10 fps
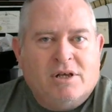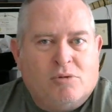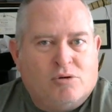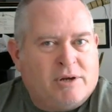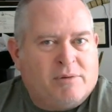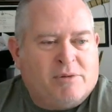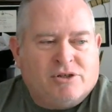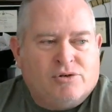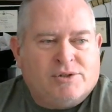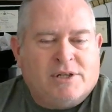Most
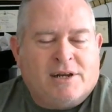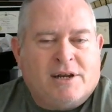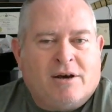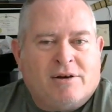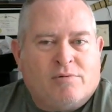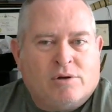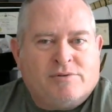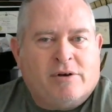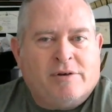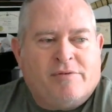everybody's using that now. That
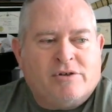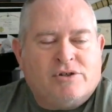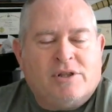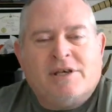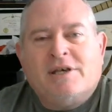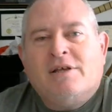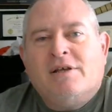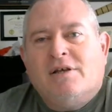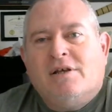works very efficiently.